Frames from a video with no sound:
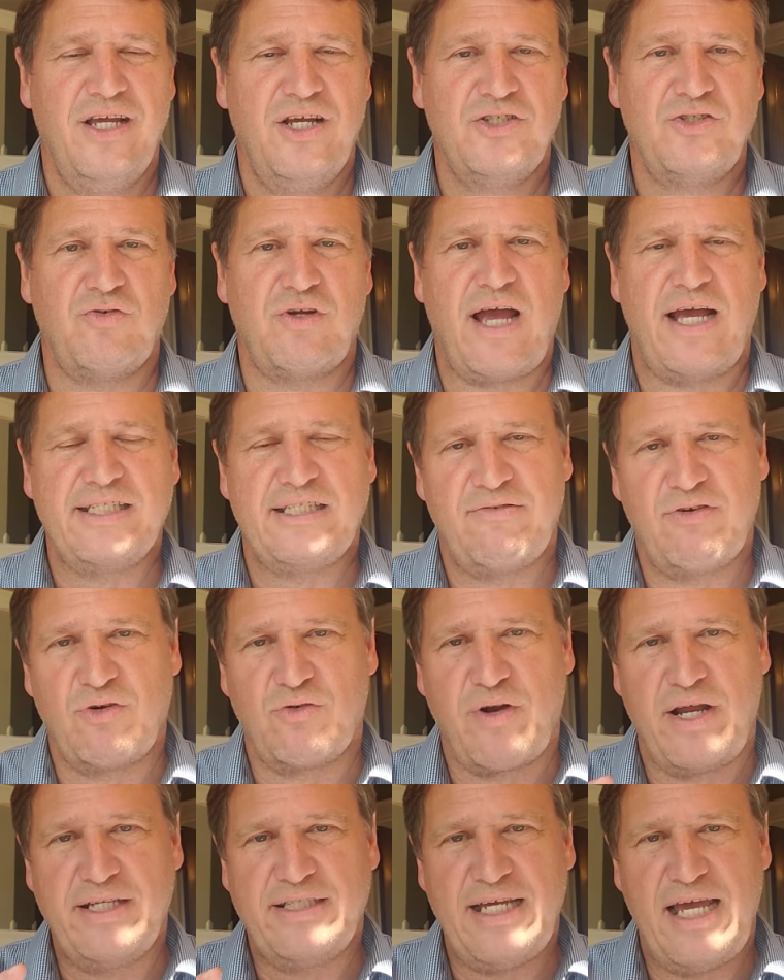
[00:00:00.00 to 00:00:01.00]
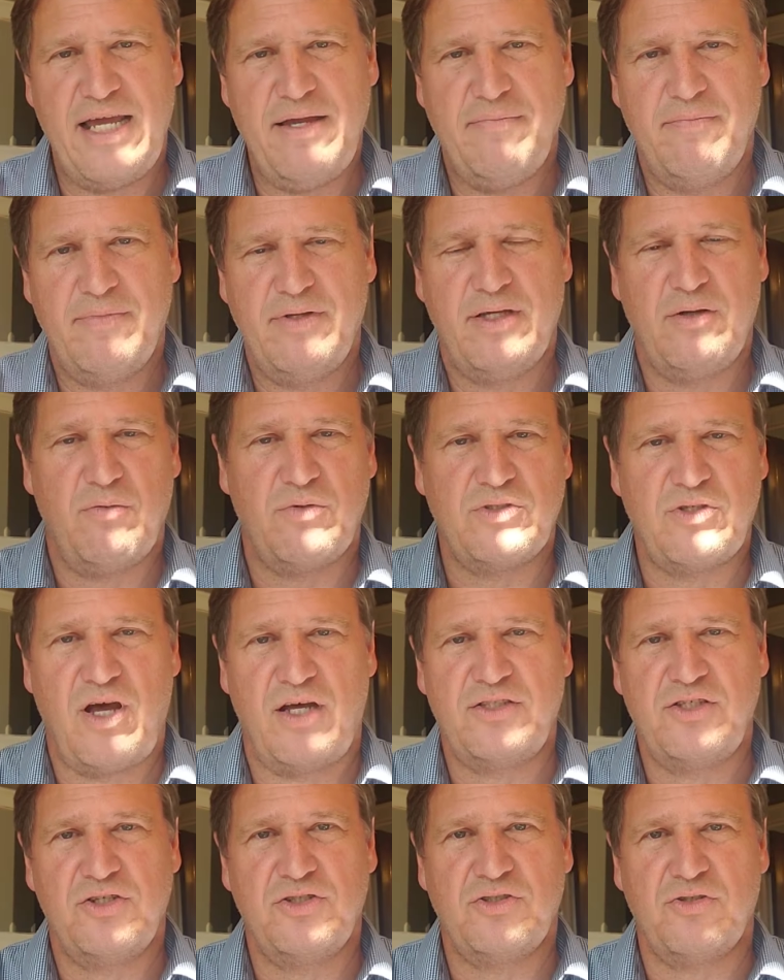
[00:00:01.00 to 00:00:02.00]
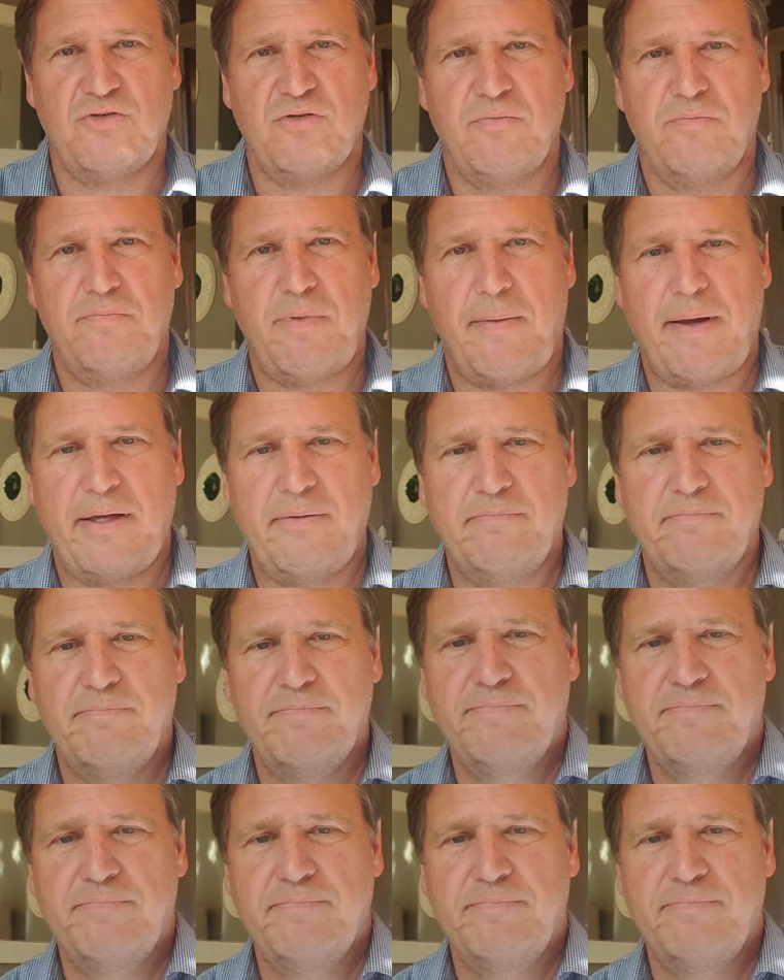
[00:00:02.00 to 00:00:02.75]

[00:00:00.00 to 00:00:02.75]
So guys, have a great day and we'll talk to you soon. Bye-bye.